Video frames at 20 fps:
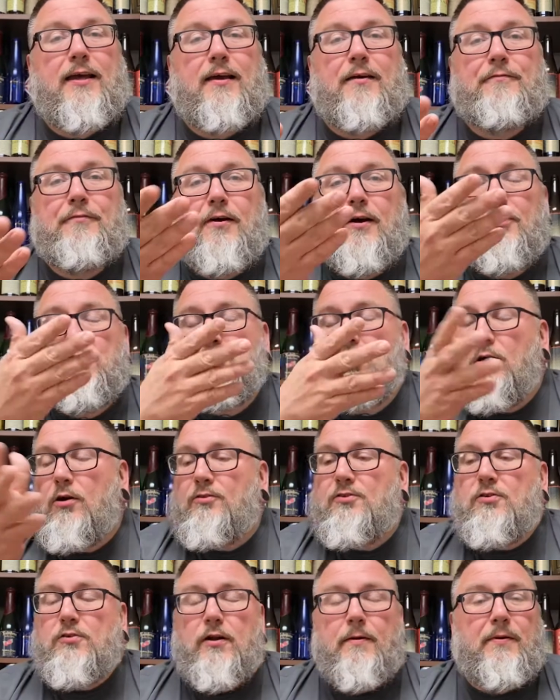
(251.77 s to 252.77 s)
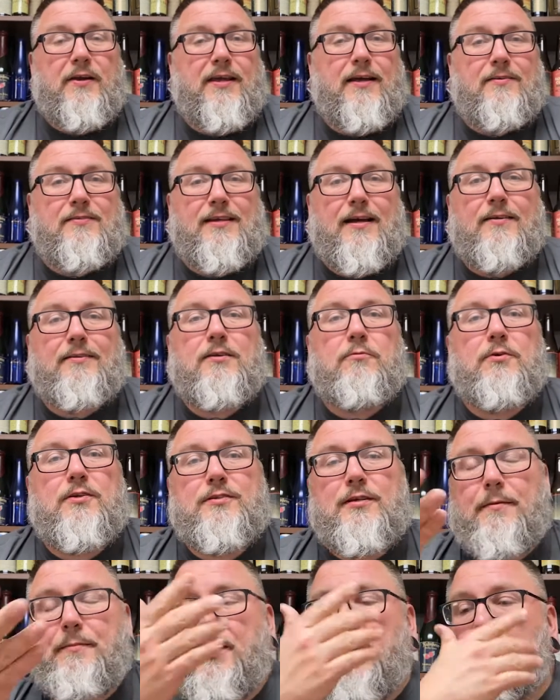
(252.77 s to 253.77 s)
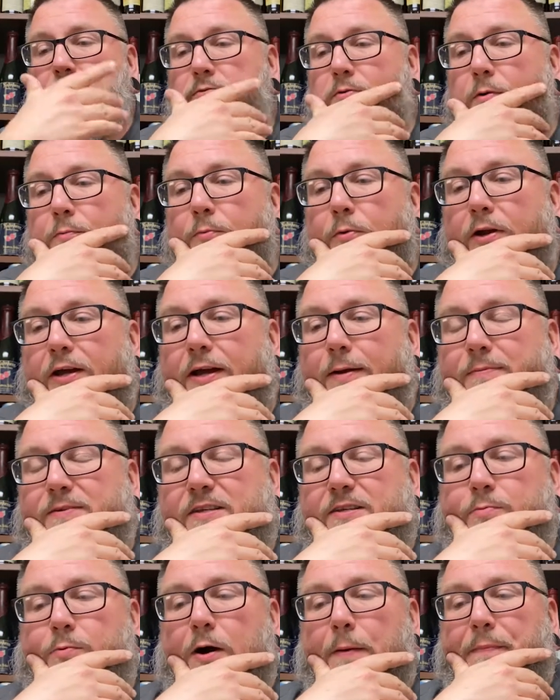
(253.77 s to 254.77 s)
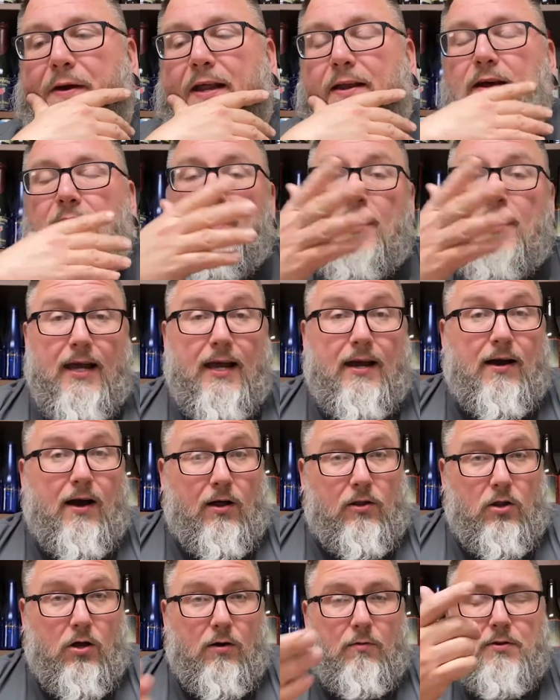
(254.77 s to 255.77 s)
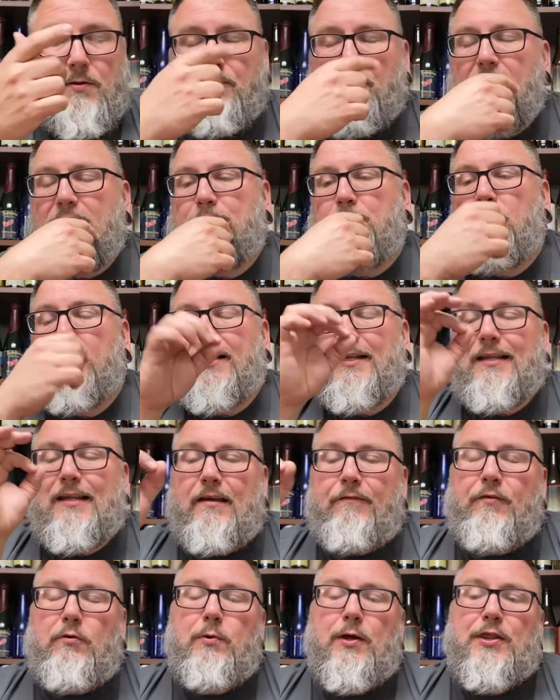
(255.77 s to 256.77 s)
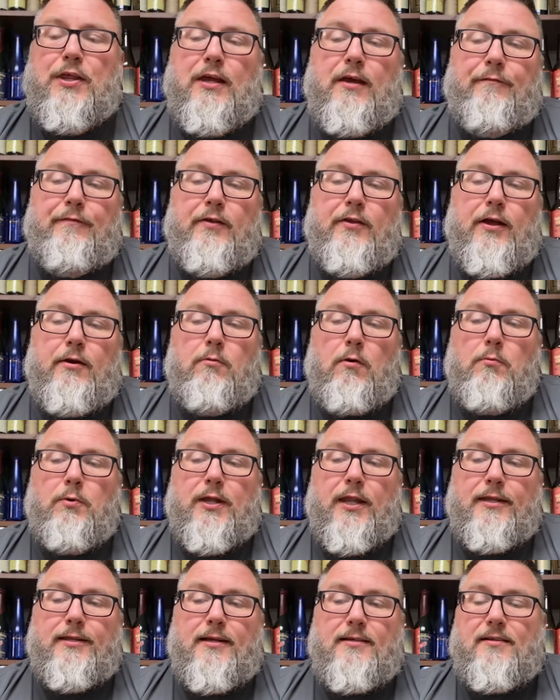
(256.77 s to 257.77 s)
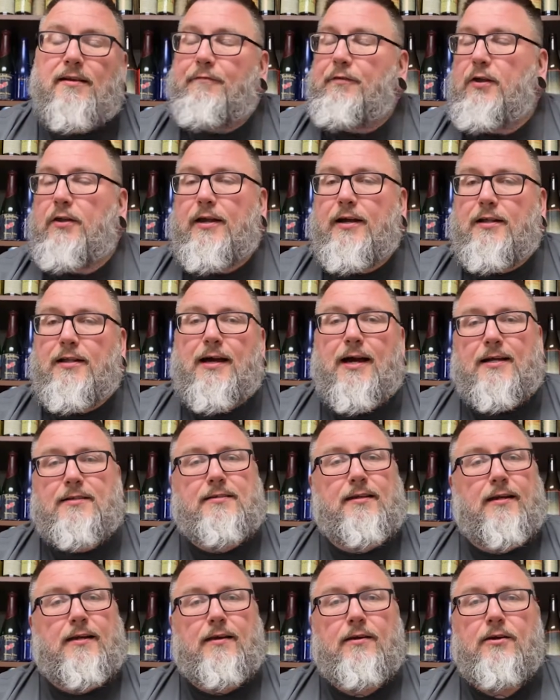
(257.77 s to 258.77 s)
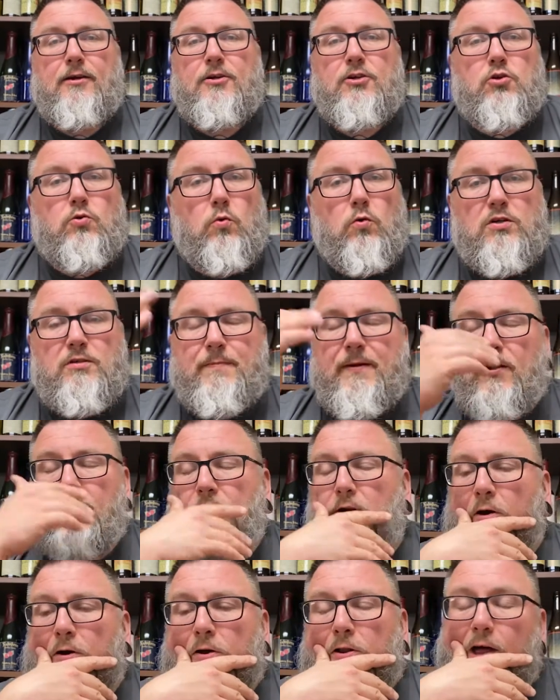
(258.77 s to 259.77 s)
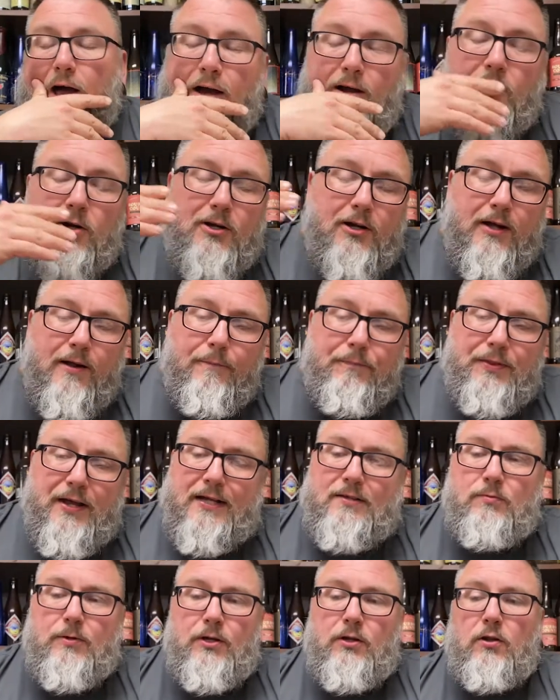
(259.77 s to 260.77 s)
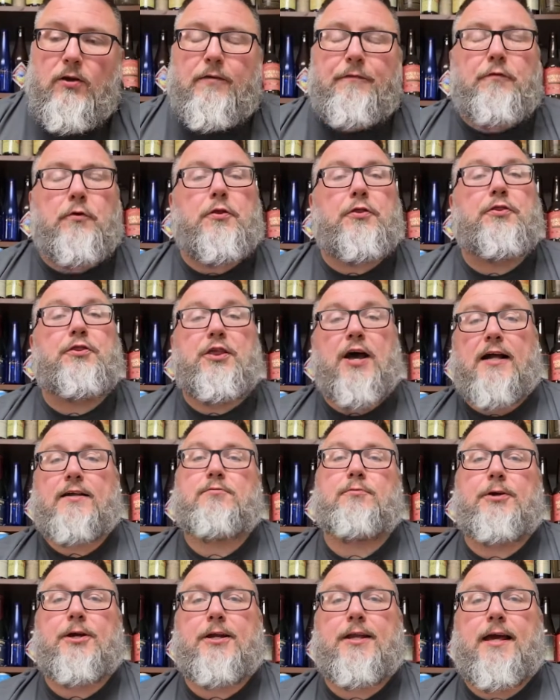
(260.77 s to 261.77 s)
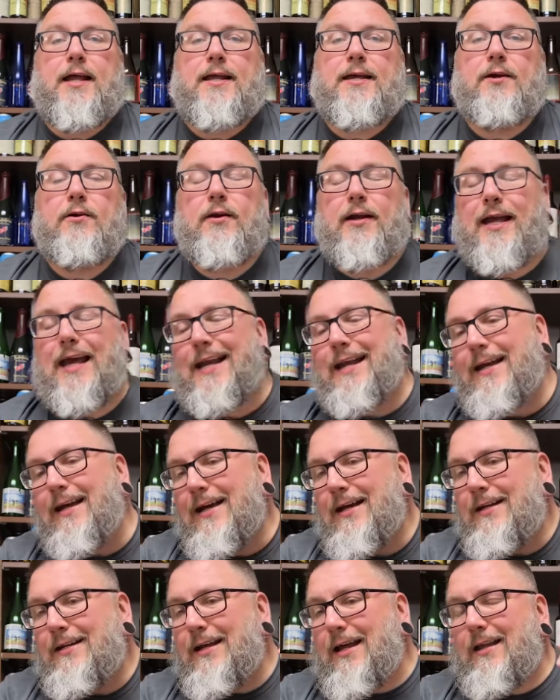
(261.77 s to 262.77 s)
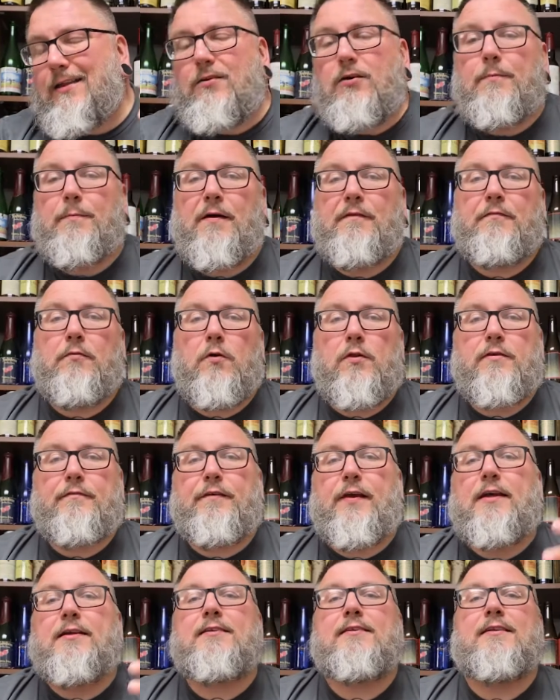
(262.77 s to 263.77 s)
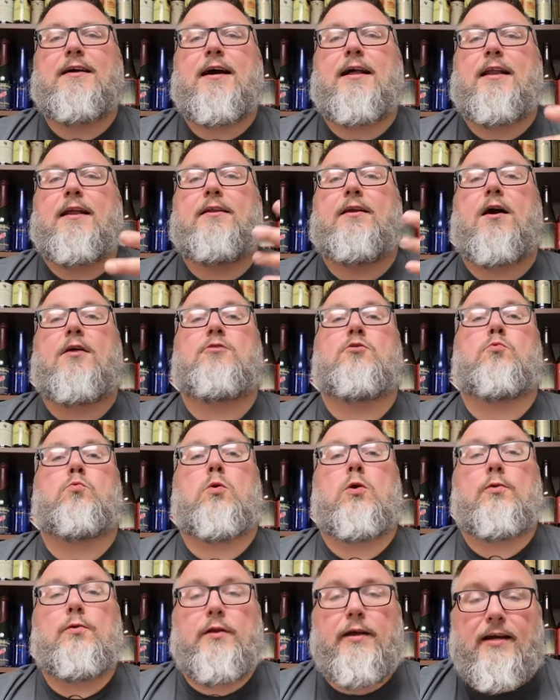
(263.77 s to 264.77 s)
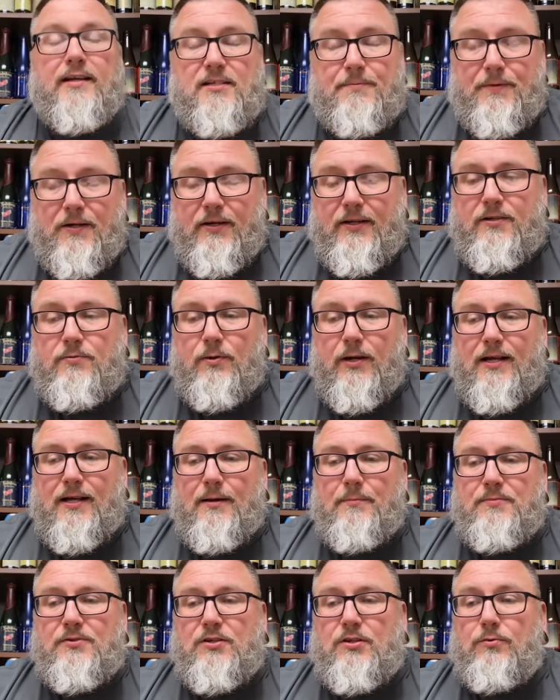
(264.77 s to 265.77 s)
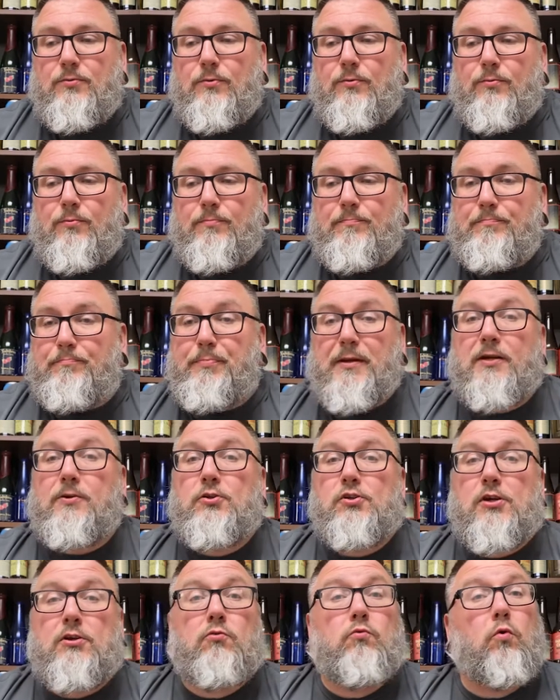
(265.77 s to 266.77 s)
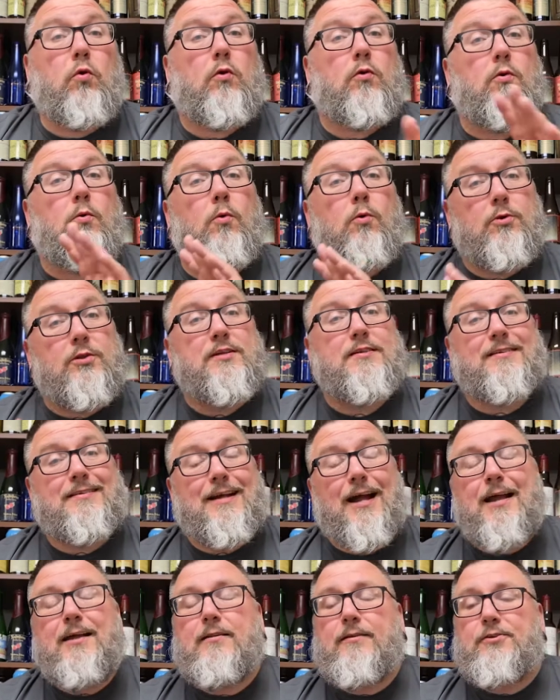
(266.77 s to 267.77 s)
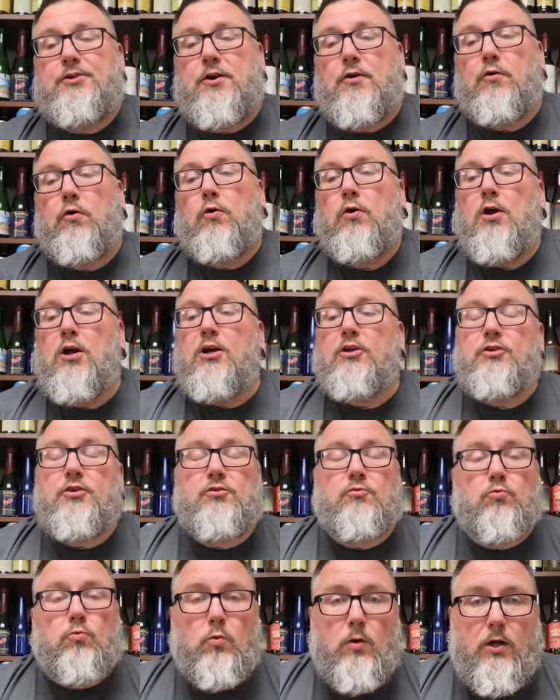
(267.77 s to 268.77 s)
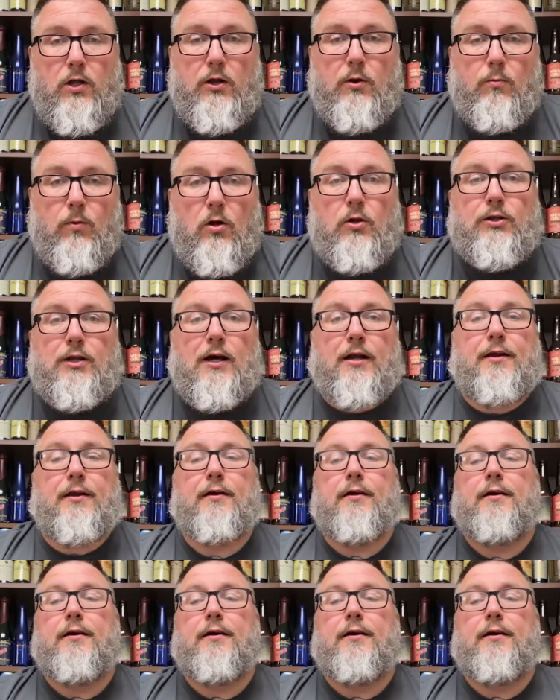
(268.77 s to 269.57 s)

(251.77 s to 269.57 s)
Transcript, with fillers: If uh, Charles or anybody else out there wants to let me know what's what when it comes to Swamphead, along with the price point and leave you with if you like what we like this. If you like classic Schwarzbier dark lager, that's what you're looking for. That's what you're going to get here. Again, not a 2x4 to the face, not an otherworldly experience when it comes to beer in general or, or this style in general. Just really well done